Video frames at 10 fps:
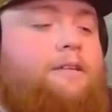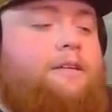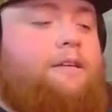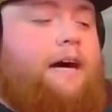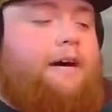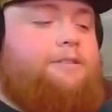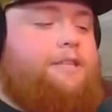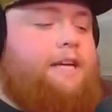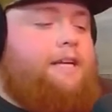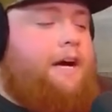I'll
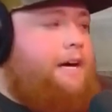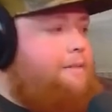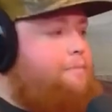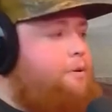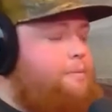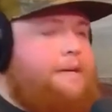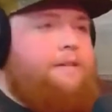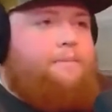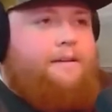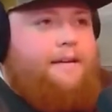say God put me in
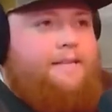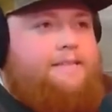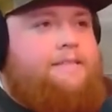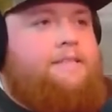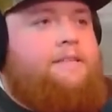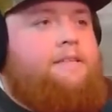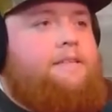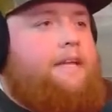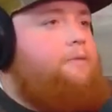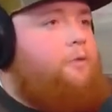the place
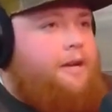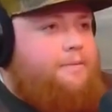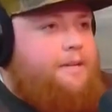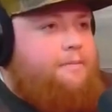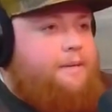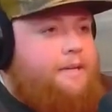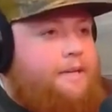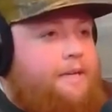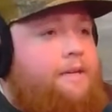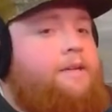that He wanted me to be
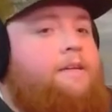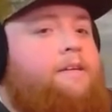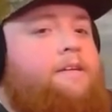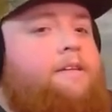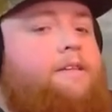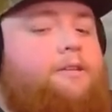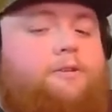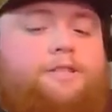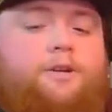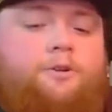in. there
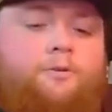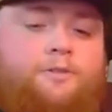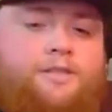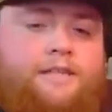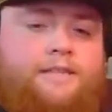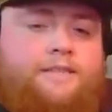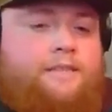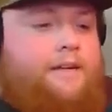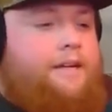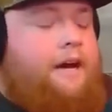was a new
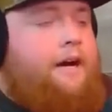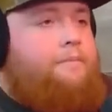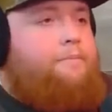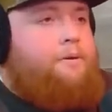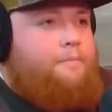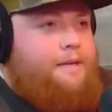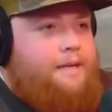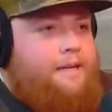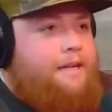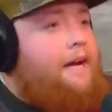season that God put me
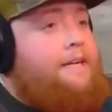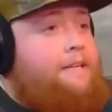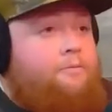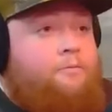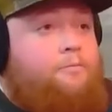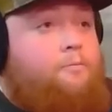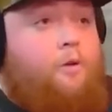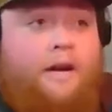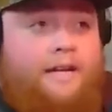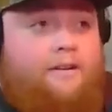in, and I didn't
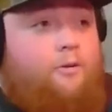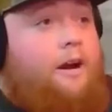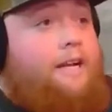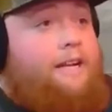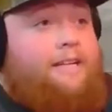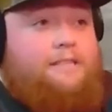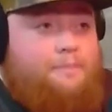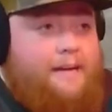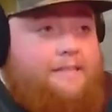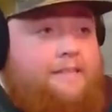want it or I didn't
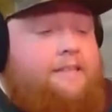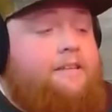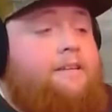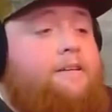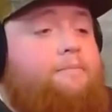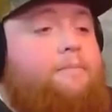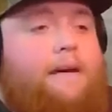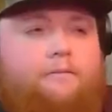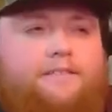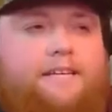expect it, but
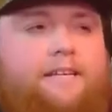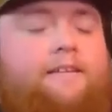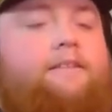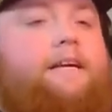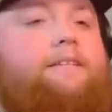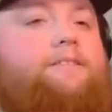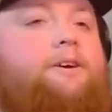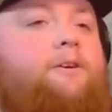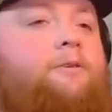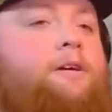I was in it. And
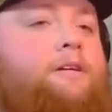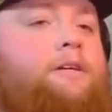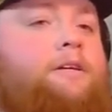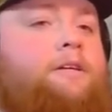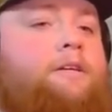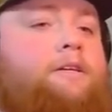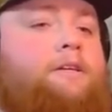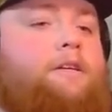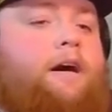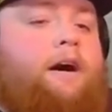so
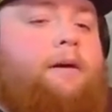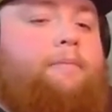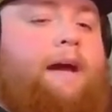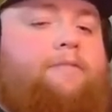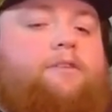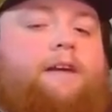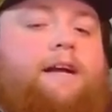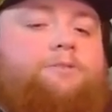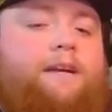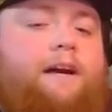after
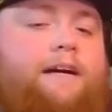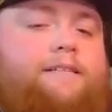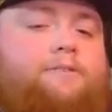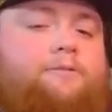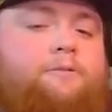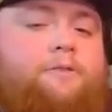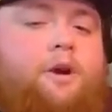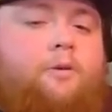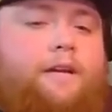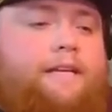graduating high school,
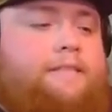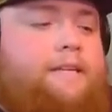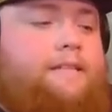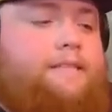going to East Tennessee